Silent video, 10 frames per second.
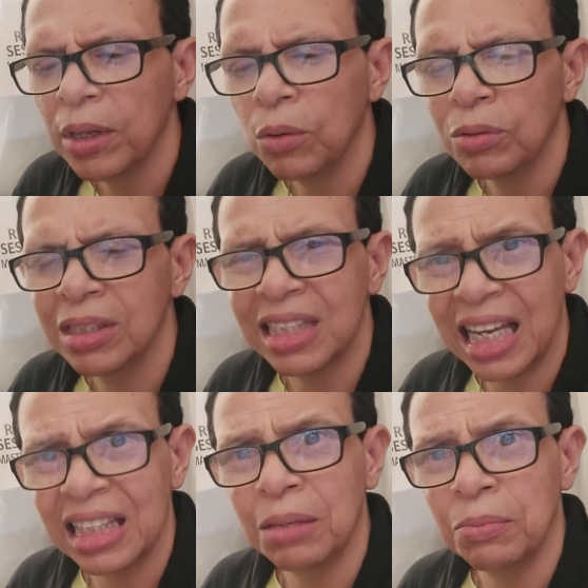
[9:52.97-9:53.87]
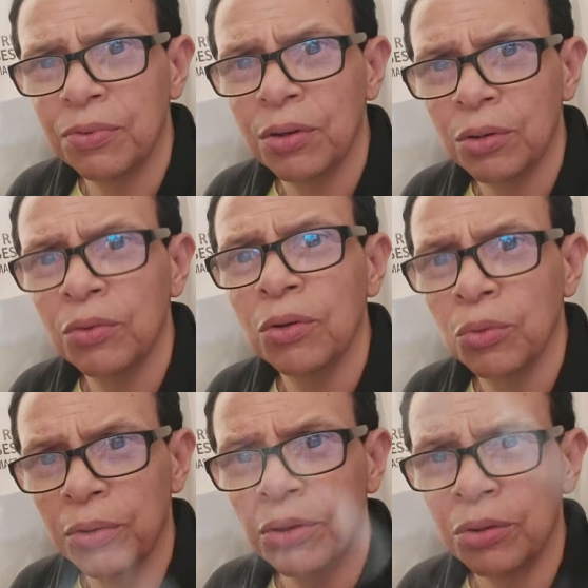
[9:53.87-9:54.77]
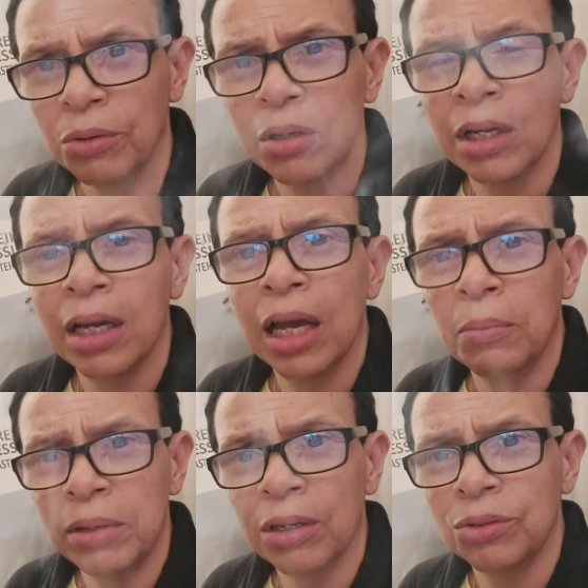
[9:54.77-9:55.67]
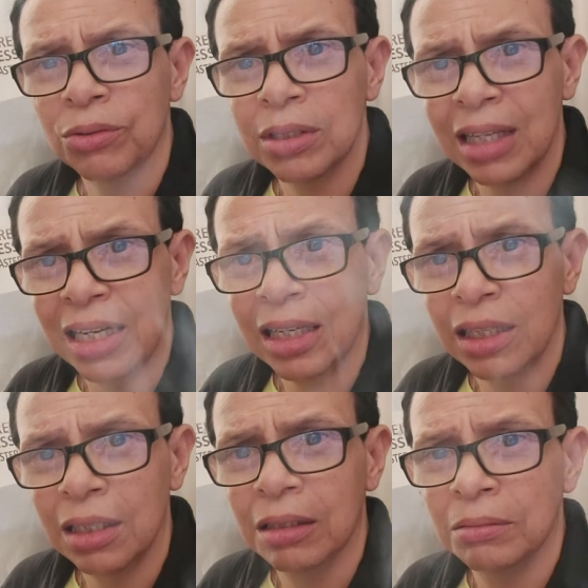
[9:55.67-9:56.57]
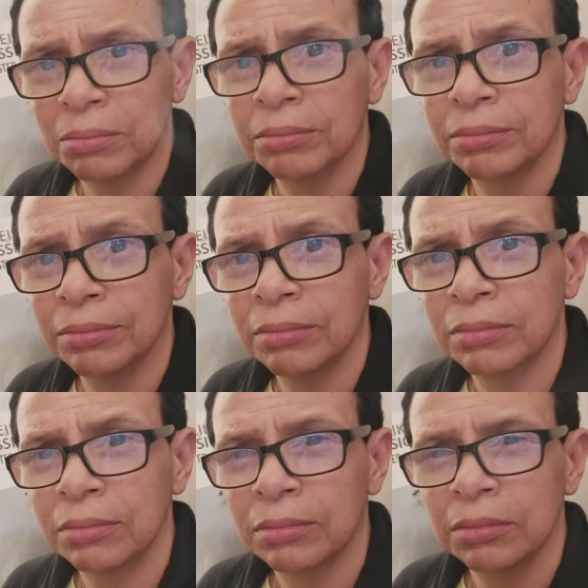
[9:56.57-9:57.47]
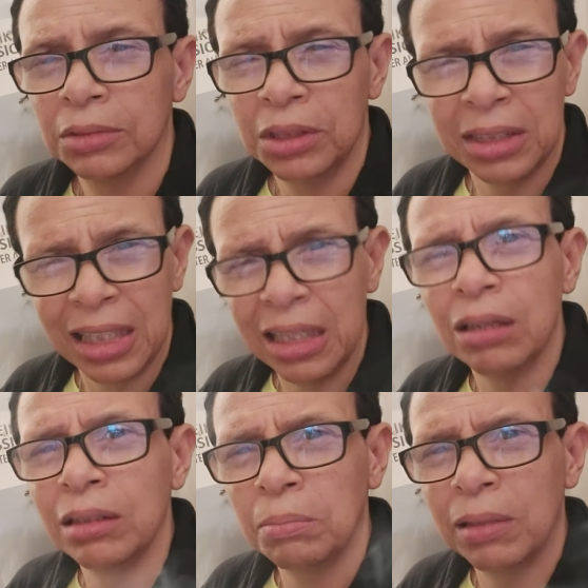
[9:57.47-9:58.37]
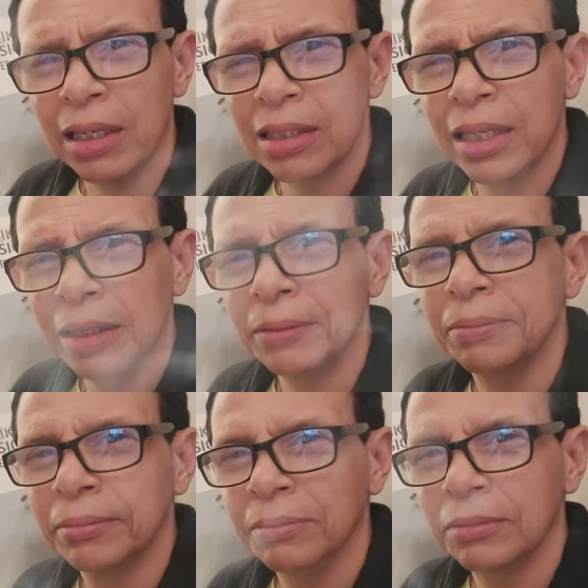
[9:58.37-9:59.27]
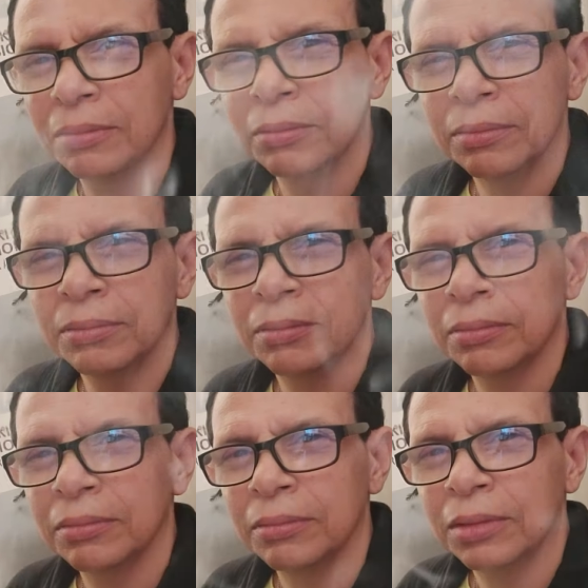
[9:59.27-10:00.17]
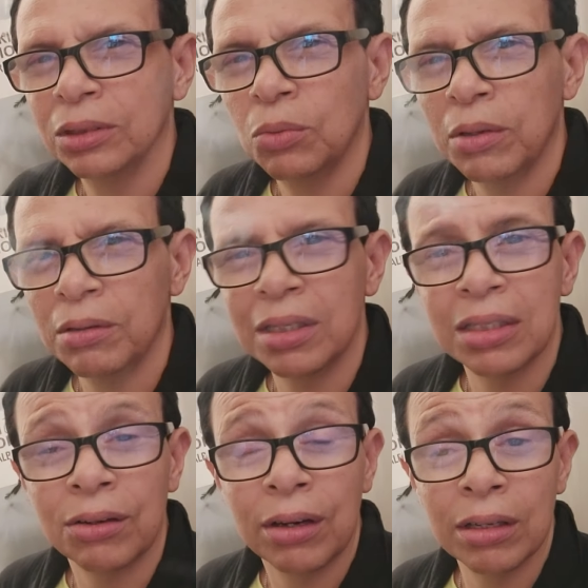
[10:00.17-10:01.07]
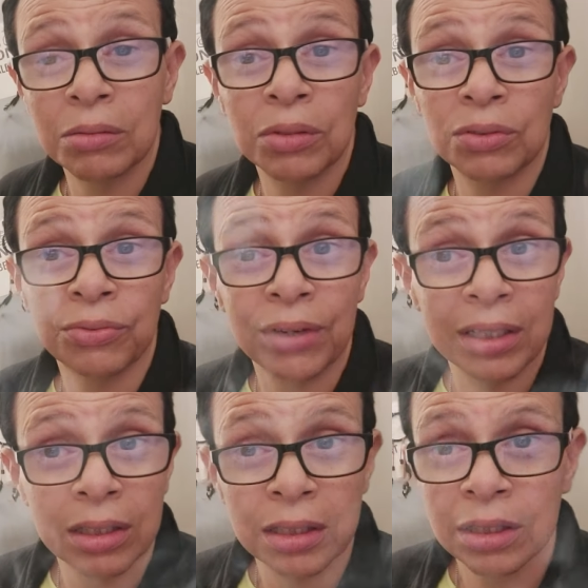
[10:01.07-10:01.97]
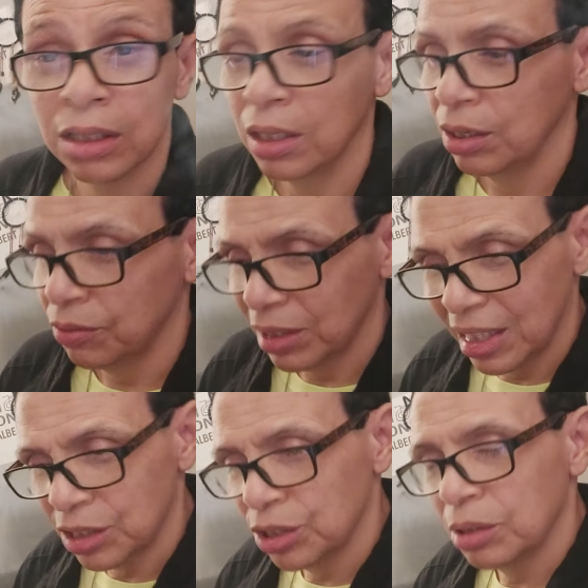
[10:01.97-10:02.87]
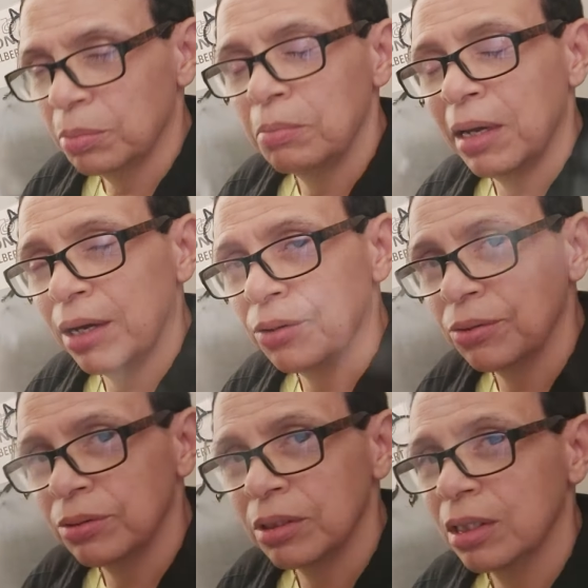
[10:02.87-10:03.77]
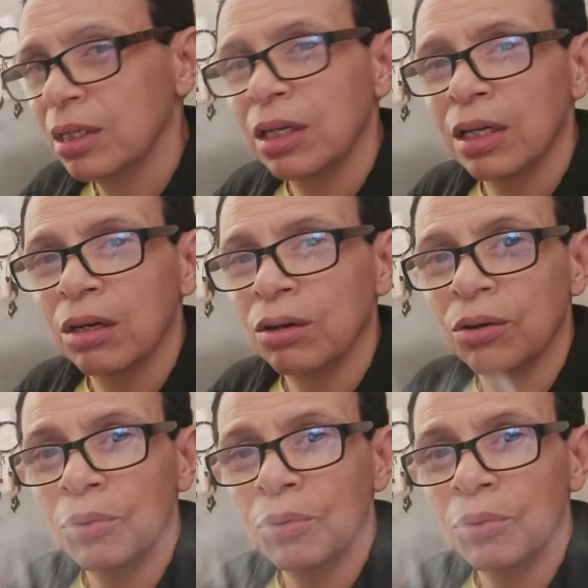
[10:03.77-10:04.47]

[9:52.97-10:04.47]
They won't stand up with you. And be on your side. Do you see how all that plays out? So whether the sarcasm is friends, relationship matters, or